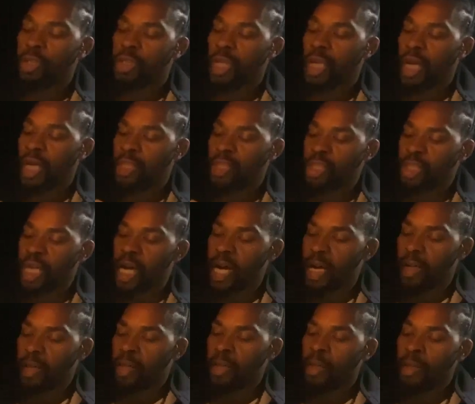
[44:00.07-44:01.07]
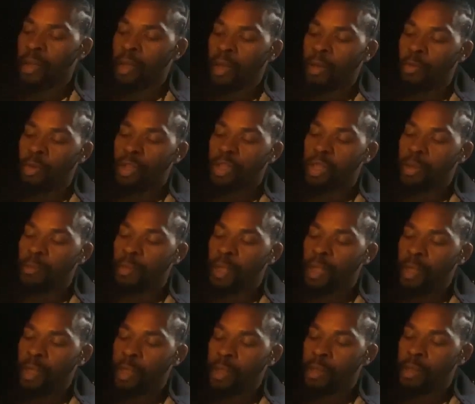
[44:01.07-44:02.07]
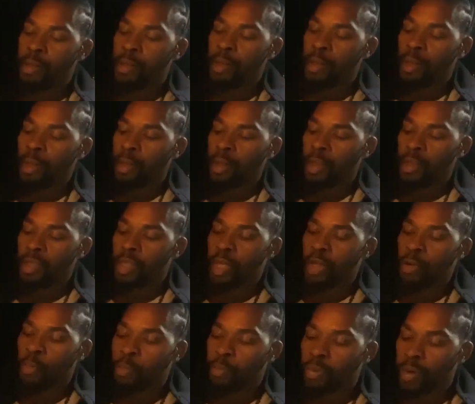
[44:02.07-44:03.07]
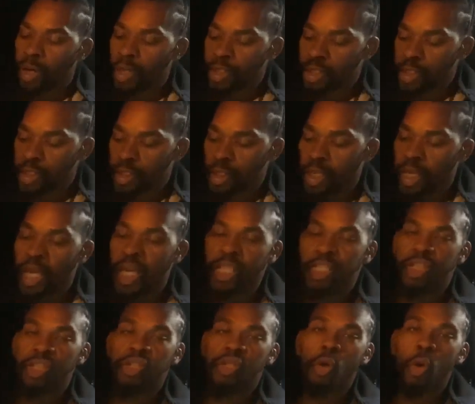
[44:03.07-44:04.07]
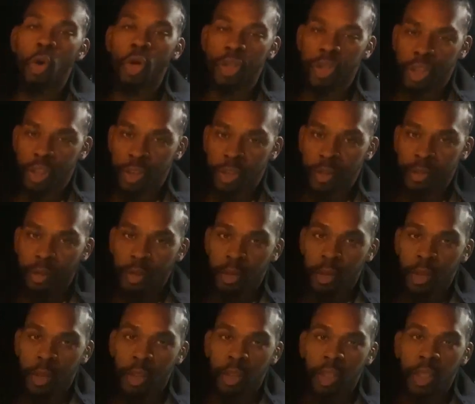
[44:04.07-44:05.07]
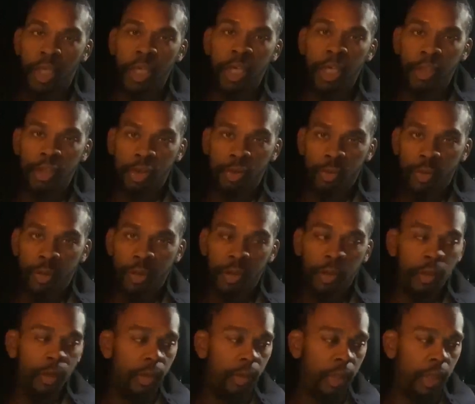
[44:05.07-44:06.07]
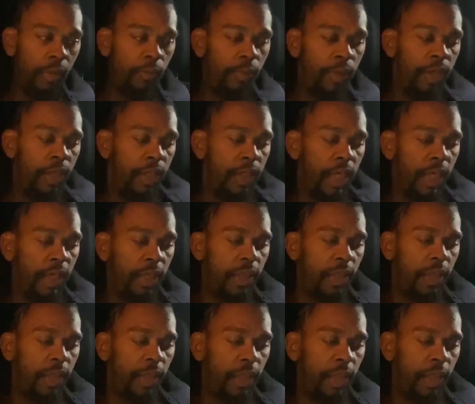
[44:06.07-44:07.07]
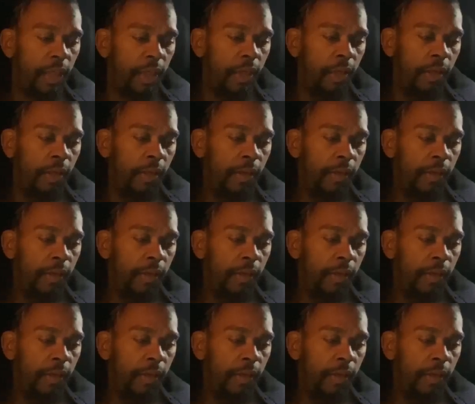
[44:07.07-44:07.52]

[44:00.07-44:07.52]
is ashak, which it means, it's a oppression, extortion, injury. And read that again,